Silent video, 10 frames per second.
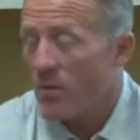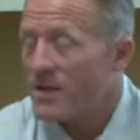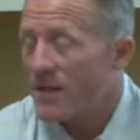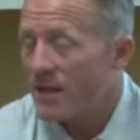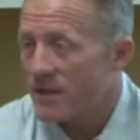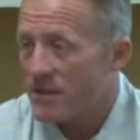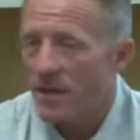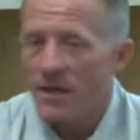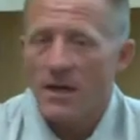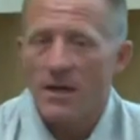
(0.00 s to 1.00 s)
we say it,
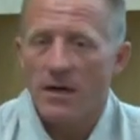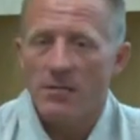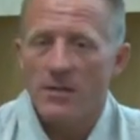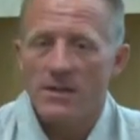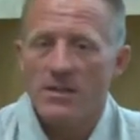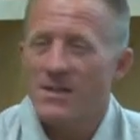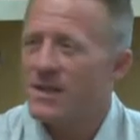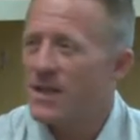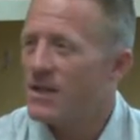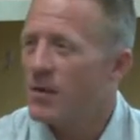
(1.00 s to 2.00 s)
um, and just
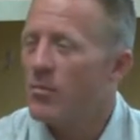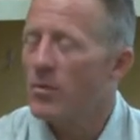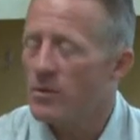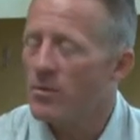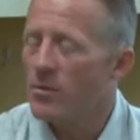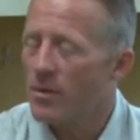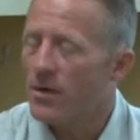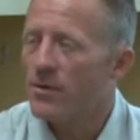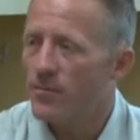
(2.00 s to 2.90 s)
dictate tempo a little bit better.